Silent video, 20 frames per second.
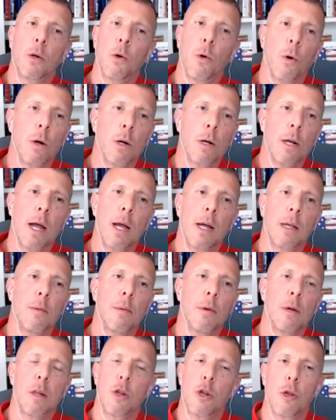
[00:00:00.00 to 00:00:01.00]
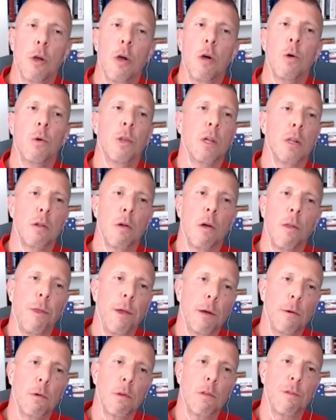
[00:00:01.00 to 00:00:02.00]
Court documents showed this whole
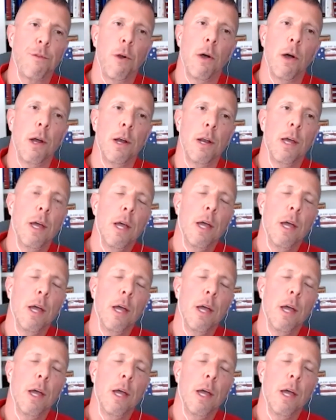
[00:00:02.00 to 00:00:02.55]
thing was fraud.